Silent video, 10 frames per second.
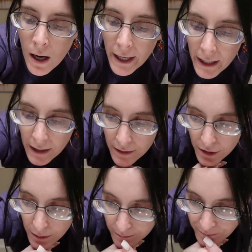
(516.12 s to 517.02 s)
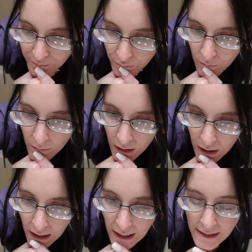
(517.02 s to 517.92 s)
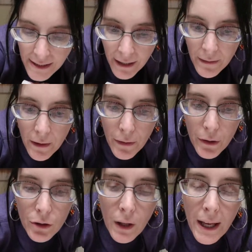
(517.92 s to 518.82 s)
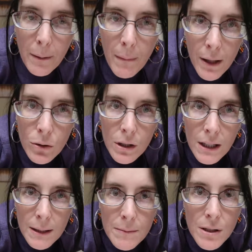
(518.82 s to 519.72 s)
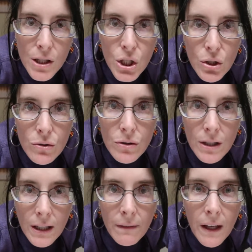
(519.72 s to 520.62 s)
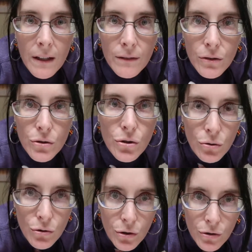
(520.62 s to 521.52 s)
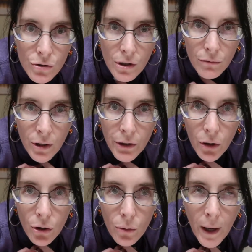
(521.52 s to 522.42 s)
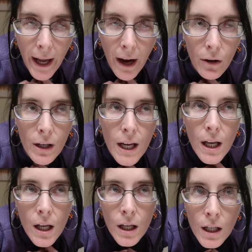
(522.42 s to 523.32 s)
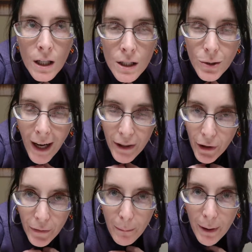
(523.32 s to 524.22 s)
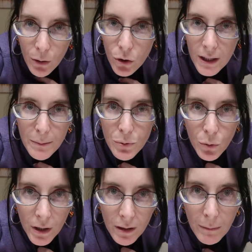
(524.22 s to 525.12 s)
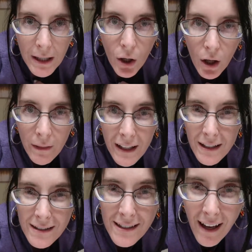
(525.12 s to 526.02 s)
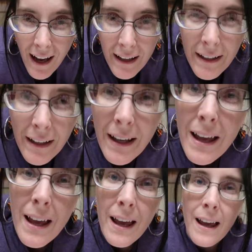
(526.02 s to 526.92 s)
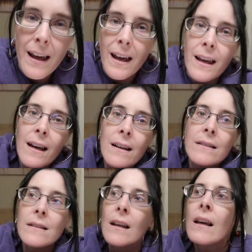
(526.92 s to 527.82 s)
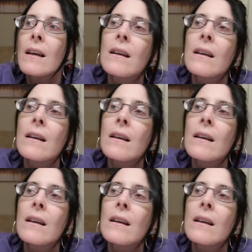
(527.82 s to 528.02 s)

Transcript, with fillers: And he said that there are like metal clips used and then sutures that run all the way out. So I thought the metal clips were going to be on the inside, and